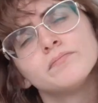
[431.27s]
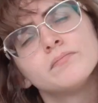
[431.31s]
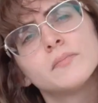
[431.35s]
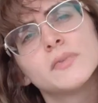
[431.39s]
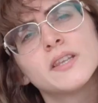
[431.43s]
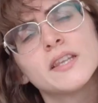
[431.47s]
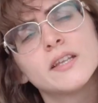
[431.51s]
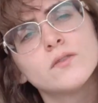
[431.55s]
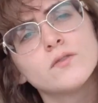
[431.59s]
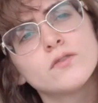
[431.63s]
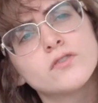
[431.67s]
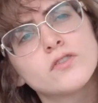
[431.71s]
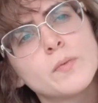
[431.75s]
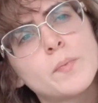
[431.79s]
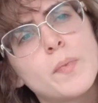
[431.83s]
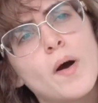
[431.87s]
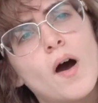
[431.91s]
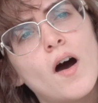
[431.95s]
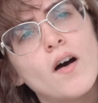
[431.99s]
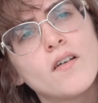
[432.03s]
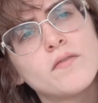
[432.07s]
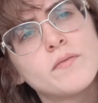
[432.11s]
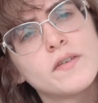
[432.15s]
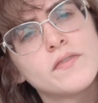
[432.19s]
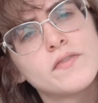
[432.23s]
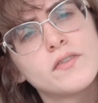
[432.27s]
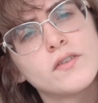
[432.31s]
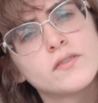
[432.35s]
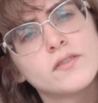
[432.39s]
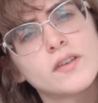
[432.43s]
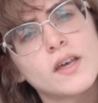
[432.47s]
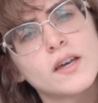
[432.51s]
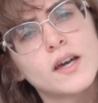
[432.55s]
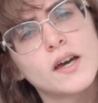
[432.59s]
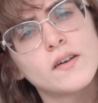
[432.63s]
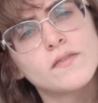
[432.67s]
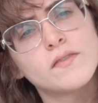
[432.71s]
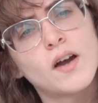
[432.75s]
But then also part of me feels
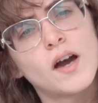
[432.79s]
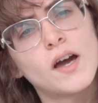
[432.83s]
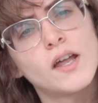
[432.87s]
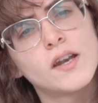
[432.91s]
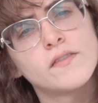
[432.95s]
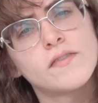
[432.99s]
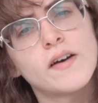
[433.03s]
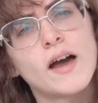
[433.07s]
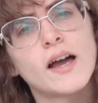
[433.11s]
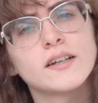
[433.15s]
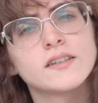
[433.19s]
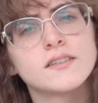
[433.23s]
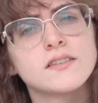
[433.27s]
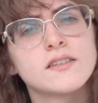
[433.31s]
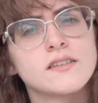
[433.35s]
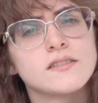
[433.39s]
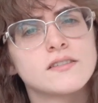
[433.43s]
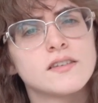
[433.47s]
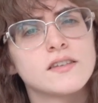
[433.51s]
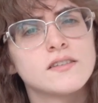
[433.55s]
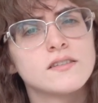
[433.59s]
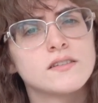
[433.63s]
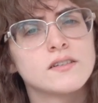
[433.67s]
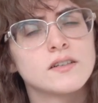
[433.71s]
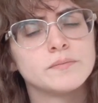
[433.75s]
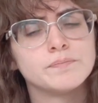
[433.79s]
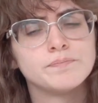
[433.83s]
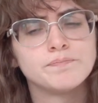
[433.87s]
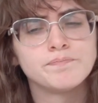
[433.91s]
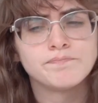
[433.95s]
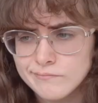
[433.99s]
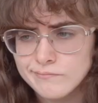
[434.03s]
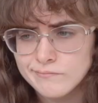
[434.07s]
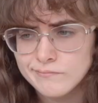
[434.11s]
like I've kind of hacked the system.